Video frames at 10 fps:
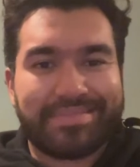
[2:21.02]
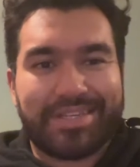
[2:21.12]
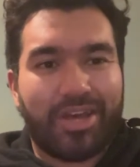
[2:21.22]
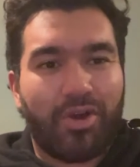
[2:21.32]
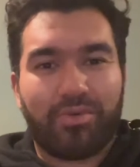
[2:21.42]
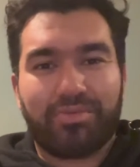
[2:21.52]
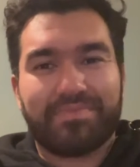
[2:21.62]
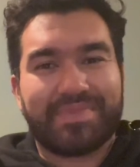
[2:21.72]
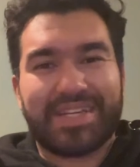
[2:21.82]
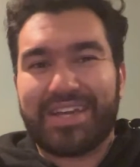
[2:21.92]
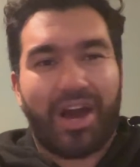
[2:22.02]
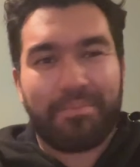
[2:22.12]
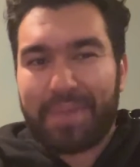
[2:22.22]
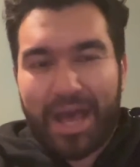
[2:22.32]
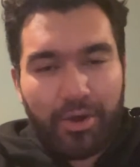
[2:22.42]
No
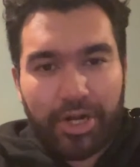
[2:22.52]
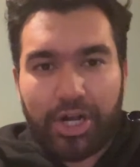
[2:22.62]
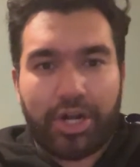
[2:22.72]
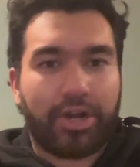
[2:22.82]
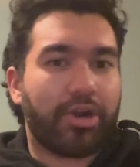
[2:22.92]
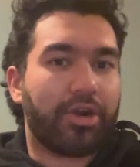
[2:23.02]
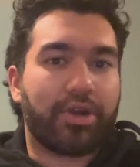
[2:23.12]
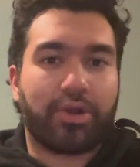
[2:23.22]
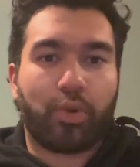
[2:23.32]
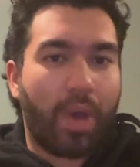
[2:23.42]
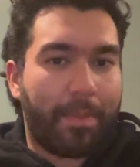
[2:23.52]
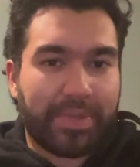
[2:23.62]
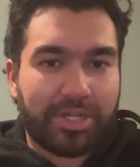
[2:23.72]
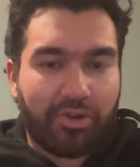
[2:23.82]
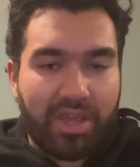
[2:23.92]
gunpowder or
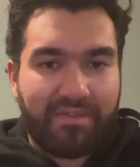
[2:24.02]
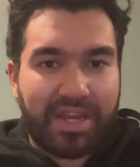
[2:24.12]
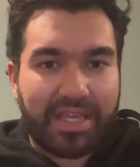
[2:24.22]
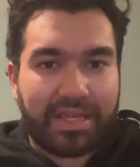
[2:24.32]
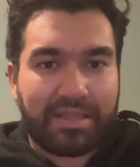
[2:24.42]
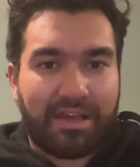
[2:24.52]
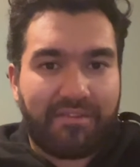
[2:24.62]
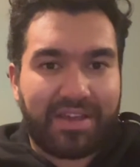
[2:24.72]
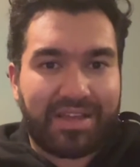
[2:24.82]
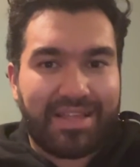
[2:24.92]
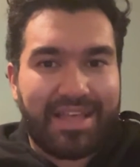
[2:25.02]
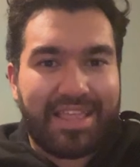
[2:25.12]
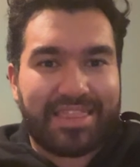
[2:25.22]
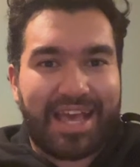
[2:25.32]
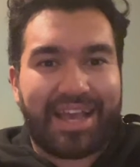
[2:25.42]
weaponry of any of
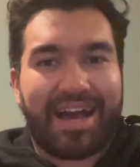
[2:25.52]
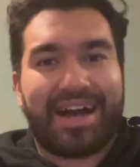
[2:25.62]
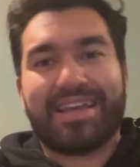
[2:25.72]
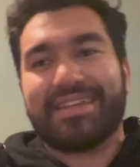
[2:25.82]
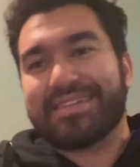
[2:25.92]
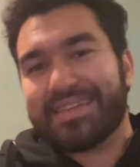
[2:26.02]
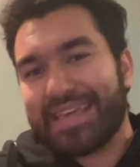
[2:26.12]
that kind.